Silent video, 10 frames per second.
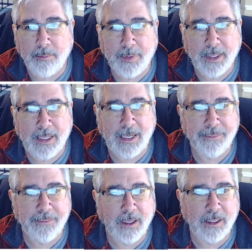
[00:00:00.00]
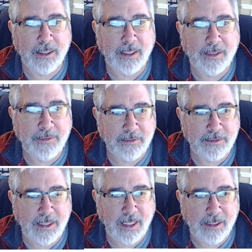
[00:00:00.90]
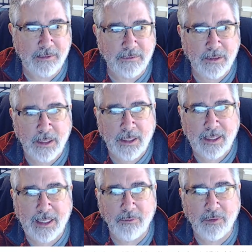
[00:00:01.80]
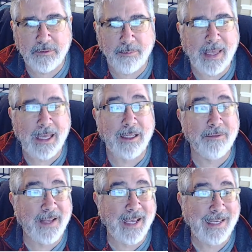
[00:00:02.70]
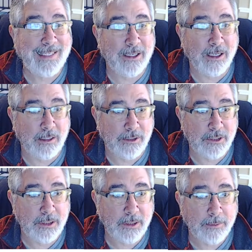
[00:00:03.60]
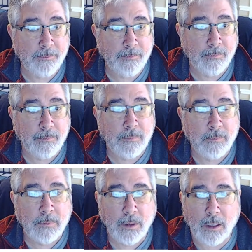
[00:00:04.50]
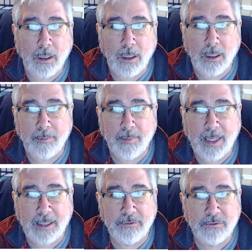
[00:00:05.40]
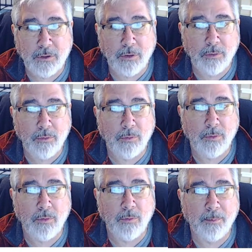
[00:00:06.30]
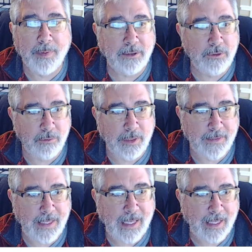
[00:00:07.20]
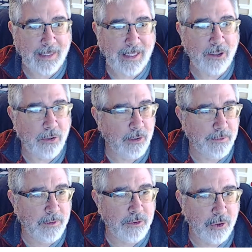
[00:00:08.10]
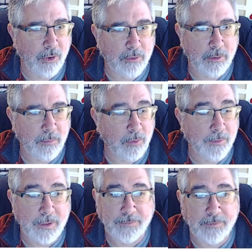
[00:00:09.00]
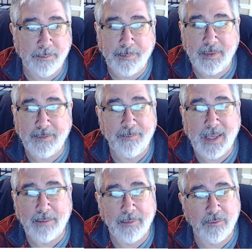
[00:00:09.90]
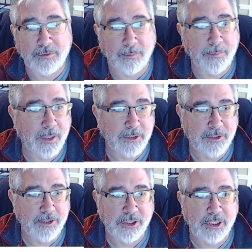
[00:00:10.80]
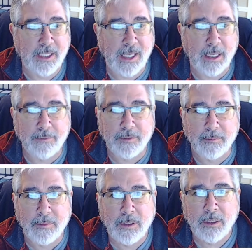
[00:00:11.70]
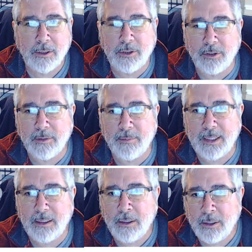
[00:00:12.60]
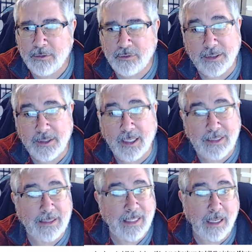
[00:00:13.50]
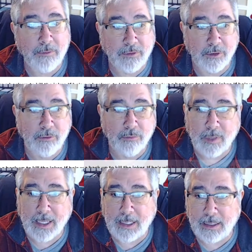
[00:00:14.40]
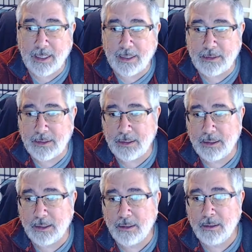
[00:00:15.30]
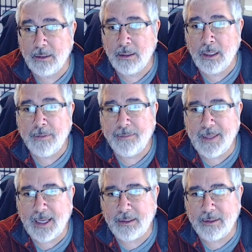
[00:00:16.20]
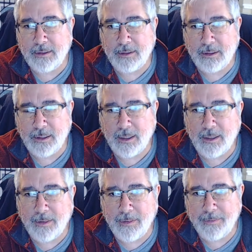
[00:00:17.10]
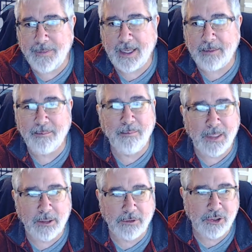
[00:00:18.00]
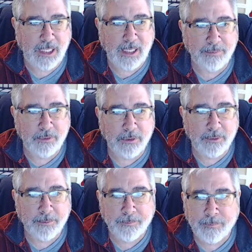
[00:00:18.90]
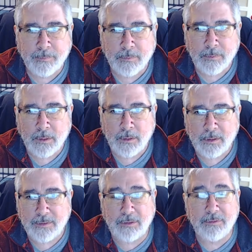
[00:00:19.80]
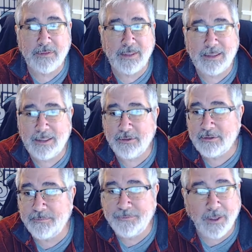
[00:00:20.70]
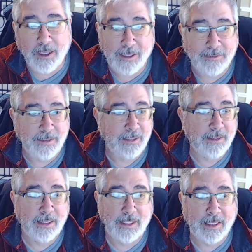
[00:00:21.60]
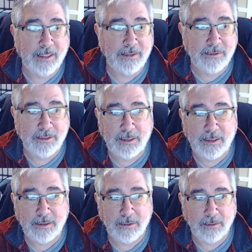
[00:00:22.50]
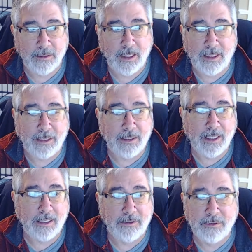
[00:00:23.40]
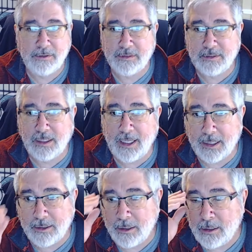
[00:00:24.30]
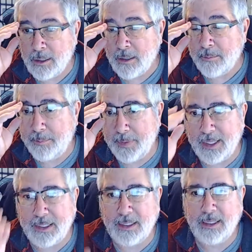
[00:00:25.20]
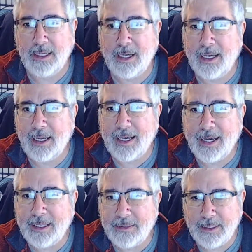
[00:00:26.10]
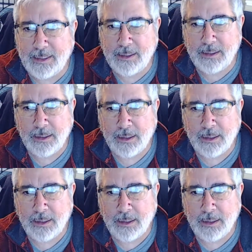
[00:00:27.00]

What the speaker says: but I thought in this case, it was a battle of ideology. And so by doing that, it hurt the Joker more than if Batman was to punch the shit out of him. You know what I mean? So I thought that was a great idea. That middle chapter, there's some flaws in it that I can see and I dislike, but I think